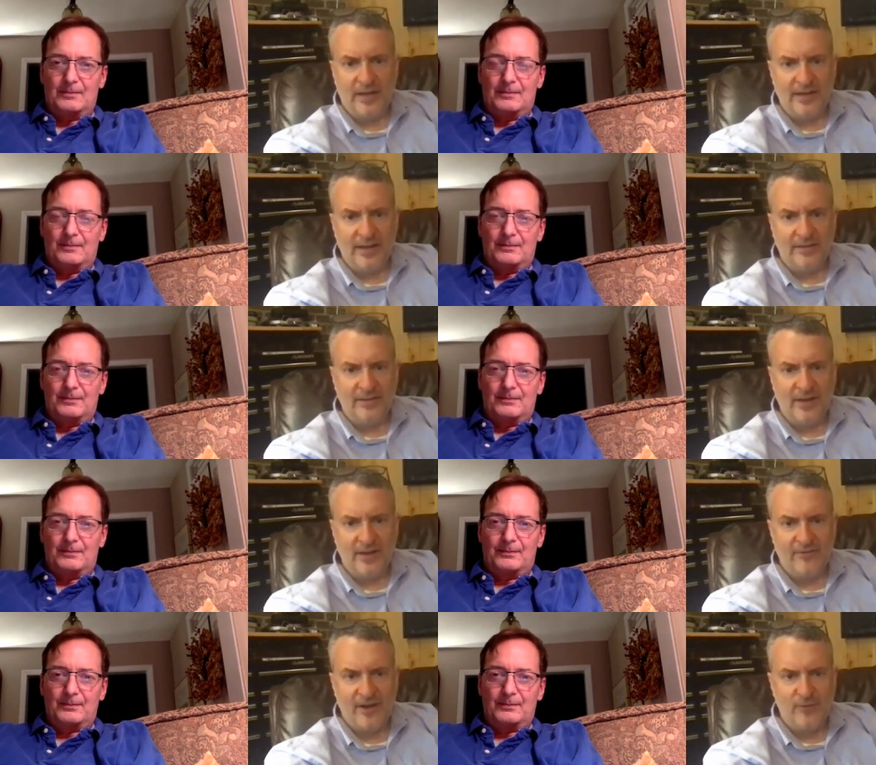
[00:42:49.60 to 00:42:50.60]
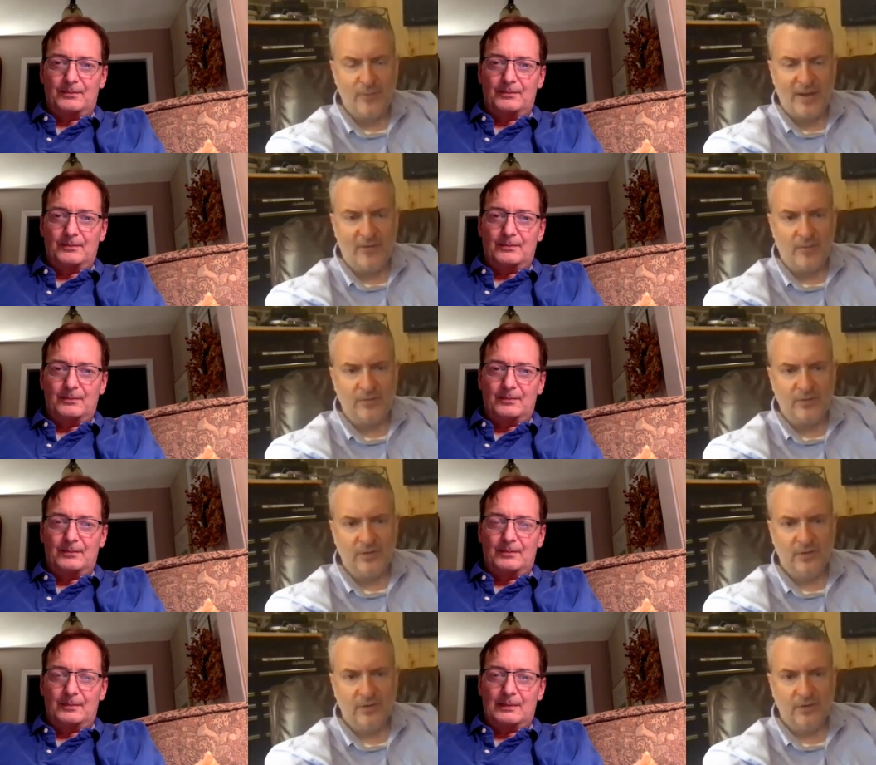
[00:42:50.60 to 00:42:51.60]
Speaker 1: now they've had to file for bankruptcy.
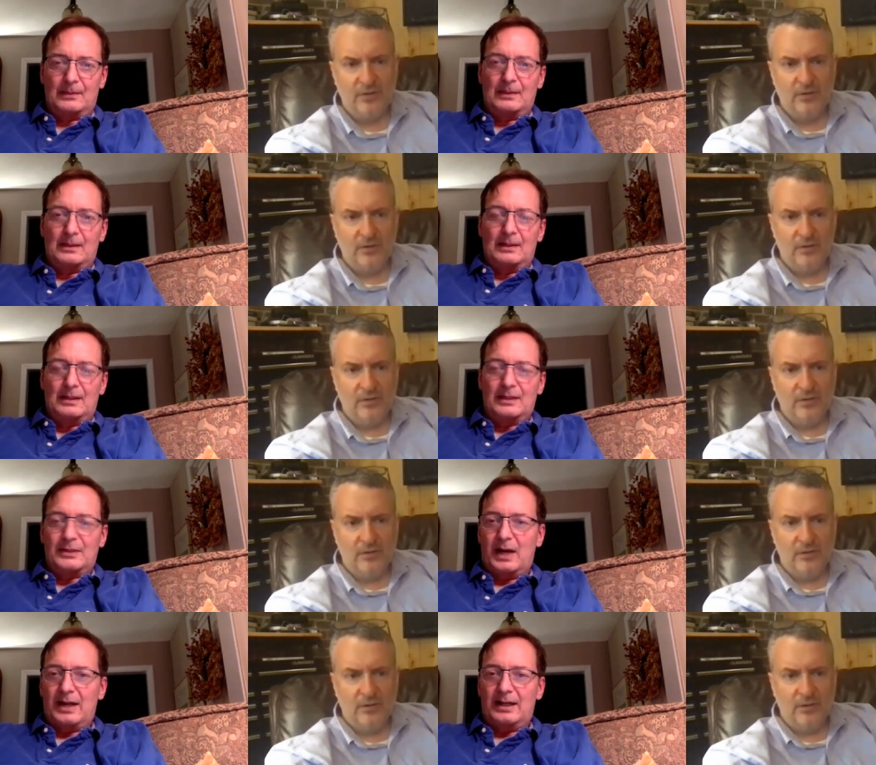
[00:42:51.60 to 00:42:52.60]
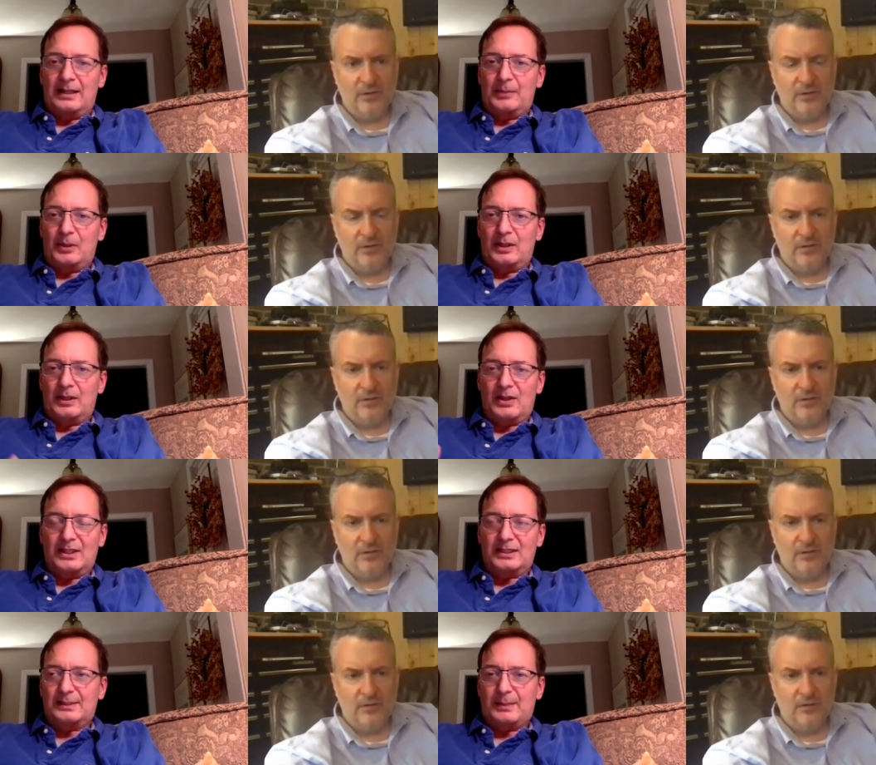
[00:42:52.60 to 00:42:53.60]
Speaker 2: That's right, and they put in all these
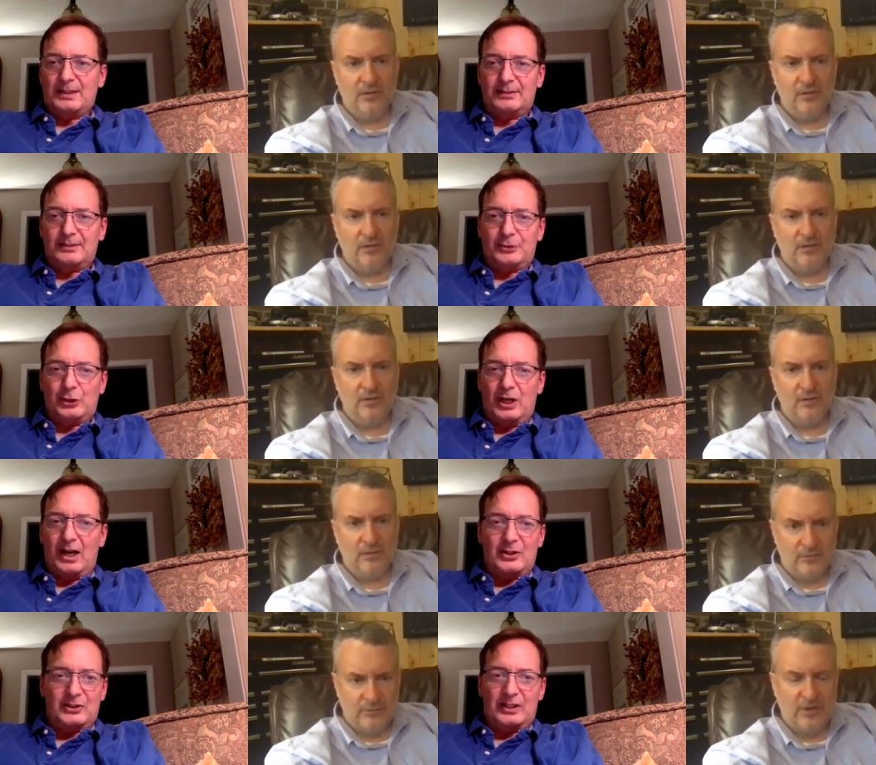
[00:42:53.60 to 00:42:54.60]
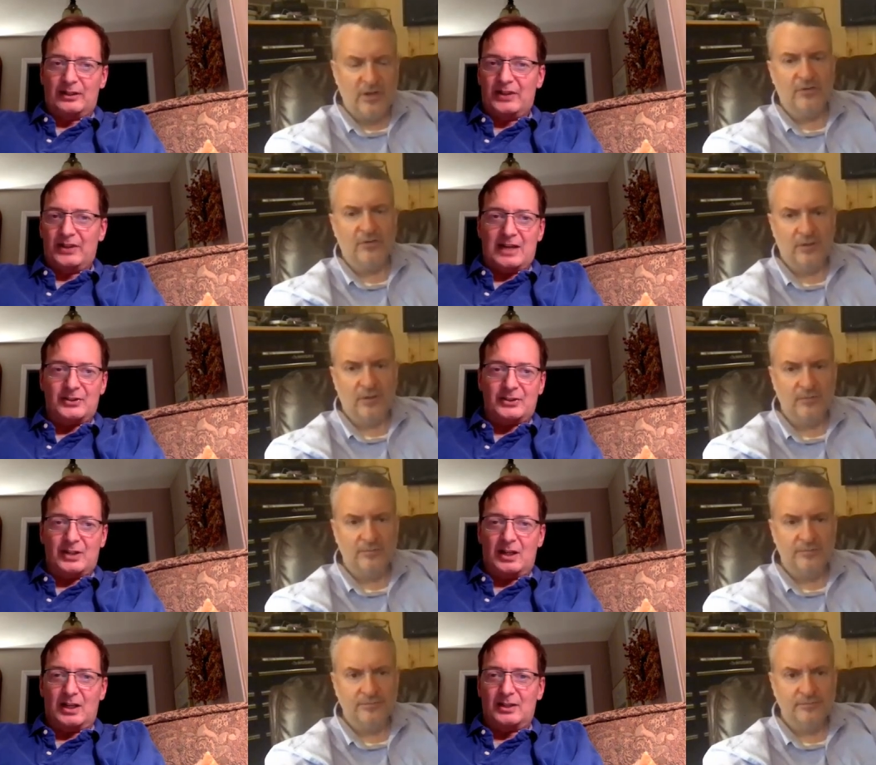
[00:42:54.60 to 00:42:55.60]
expensive chairs that are thousand
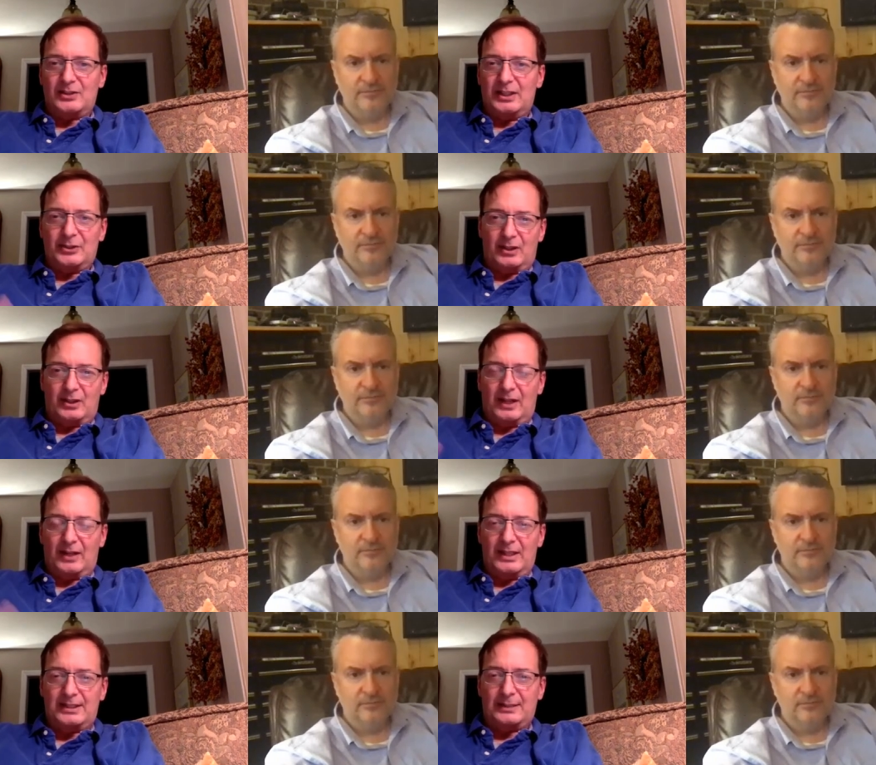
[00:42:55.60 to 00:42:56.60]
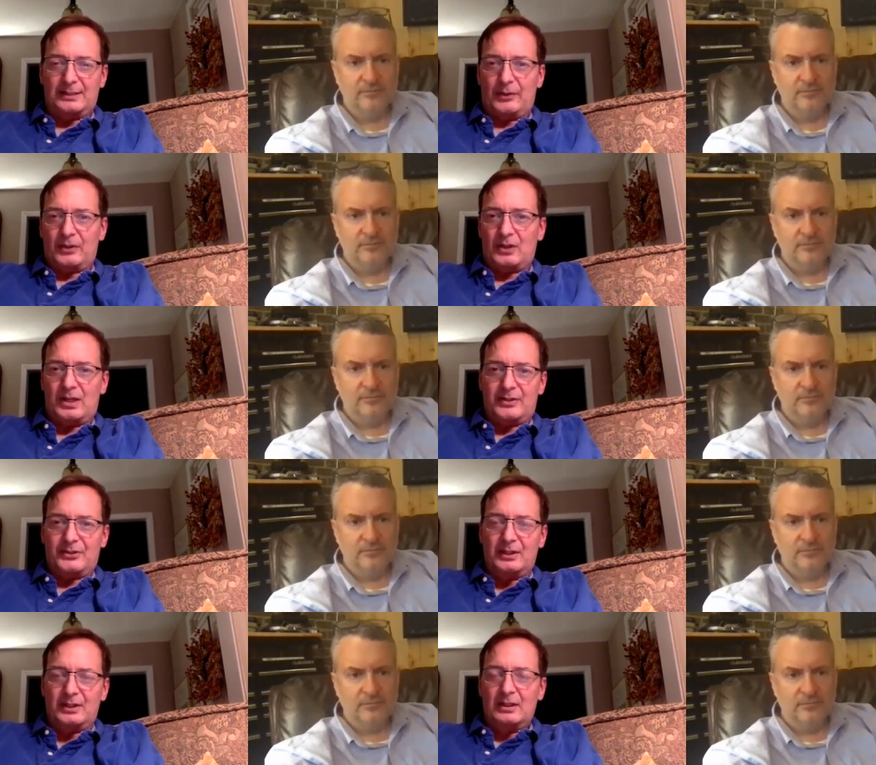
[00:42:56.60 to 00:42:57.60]
dollars each, that are like lazy boy recliners.
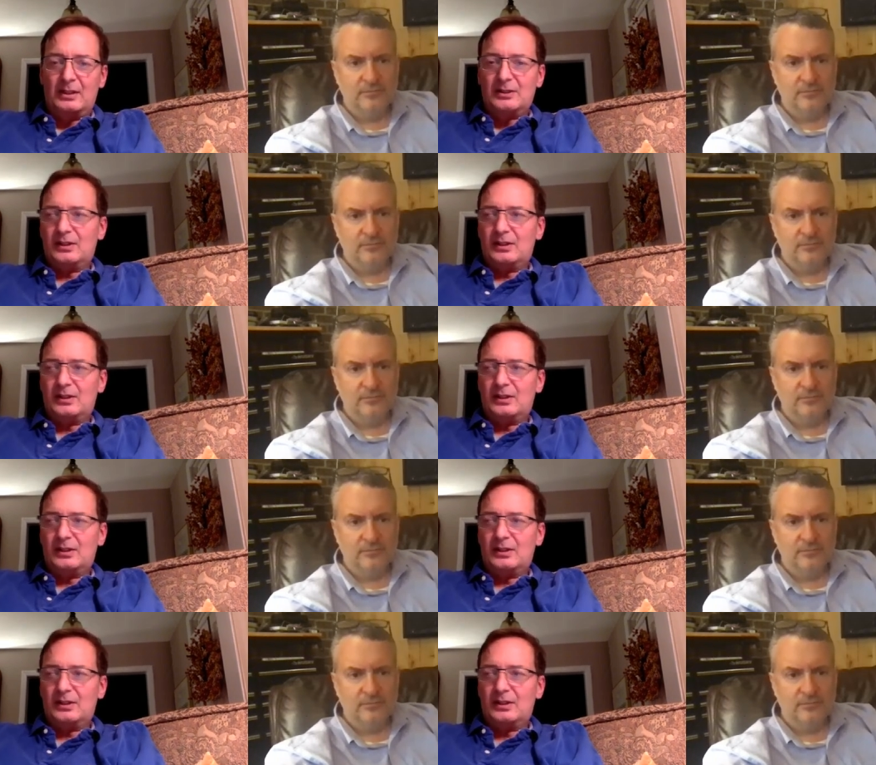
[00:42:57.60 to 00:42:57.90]
So they